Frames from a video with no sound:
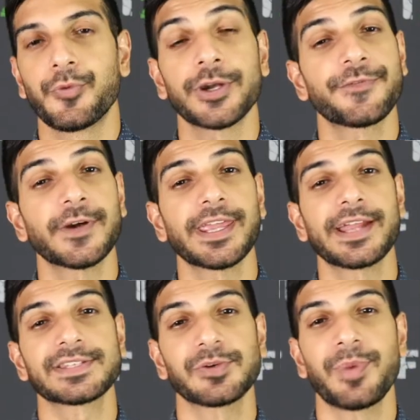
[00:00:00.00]
Pretty funny
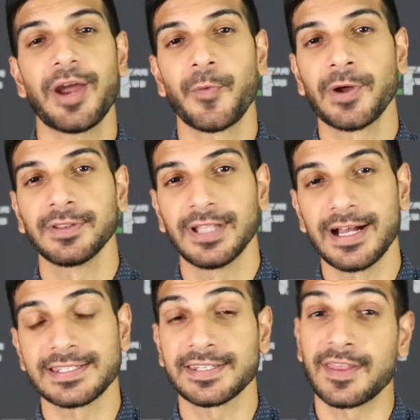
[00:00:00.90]
answer by Wil
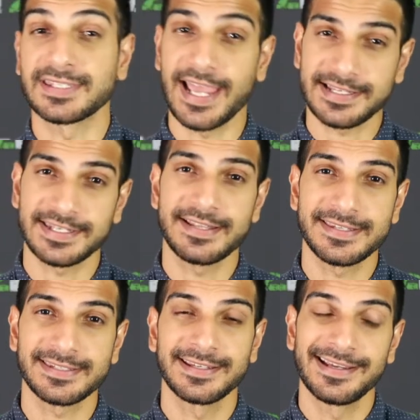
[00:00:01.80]
Lutz, and the
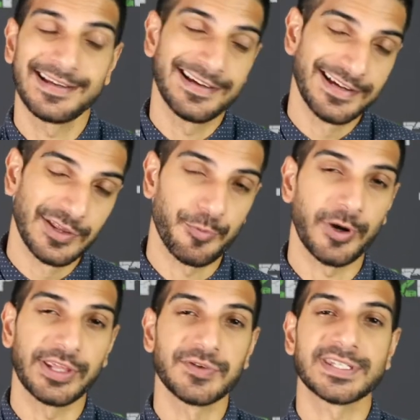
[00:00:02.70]
Texans, they're
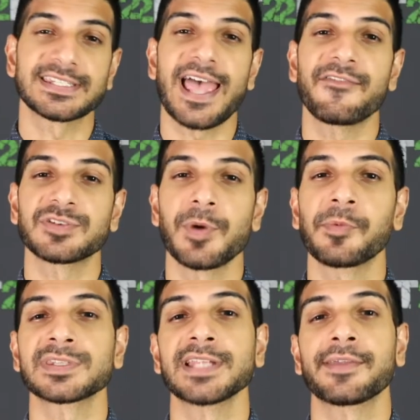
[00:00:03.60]
pretty used to Savage
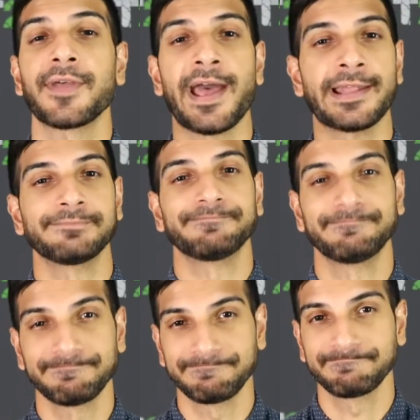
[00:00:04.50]
moments like that.
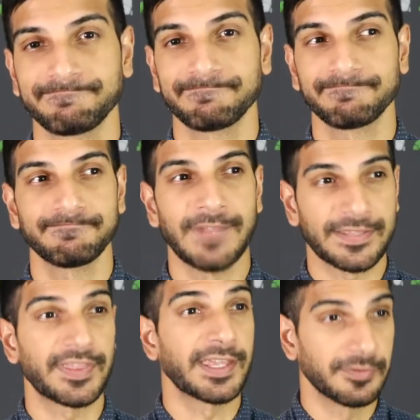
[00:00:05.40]

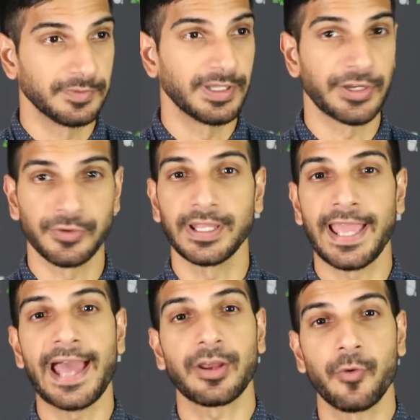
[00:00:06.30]
Like they literally
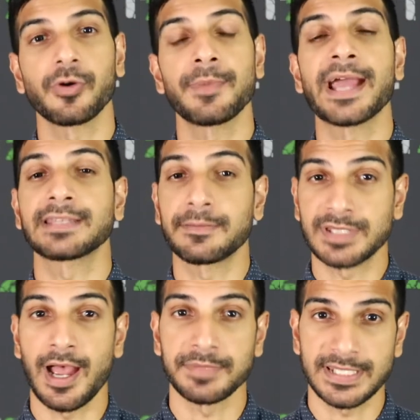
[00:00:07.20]
had a quarterback named
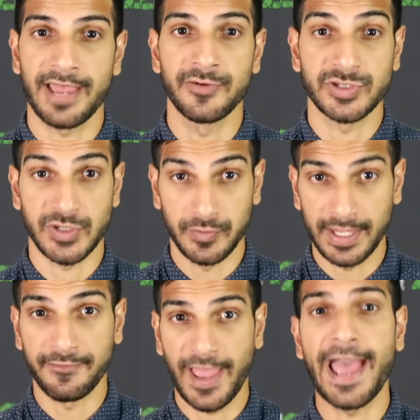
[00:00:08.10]
Tom Savage, so
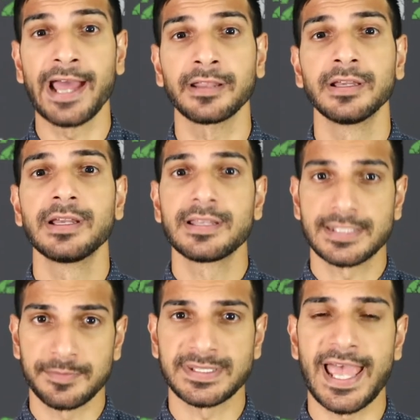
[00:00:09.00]
they've had
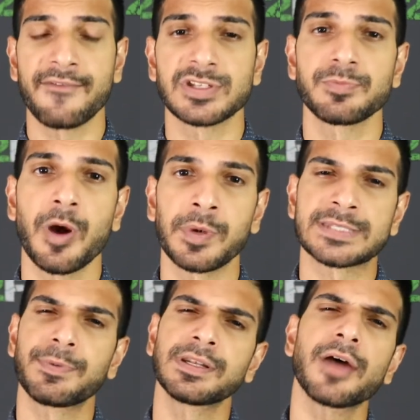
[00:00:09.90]
some Savage
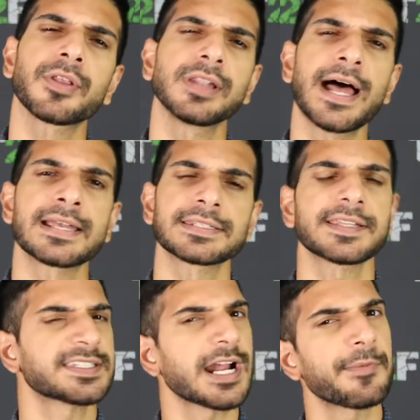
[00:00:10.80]
moments. But nonetheless,
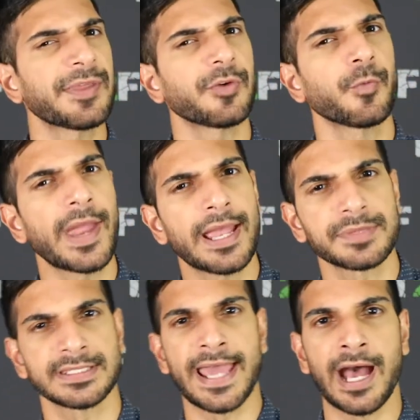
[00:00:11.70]
let's talk about the
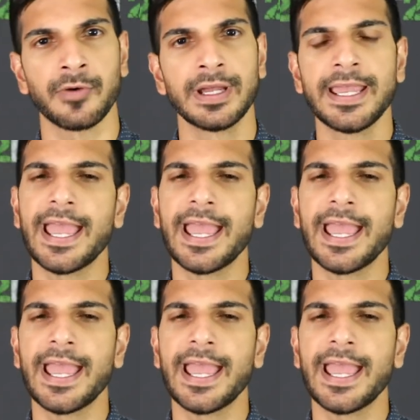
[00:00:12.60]
Rams now.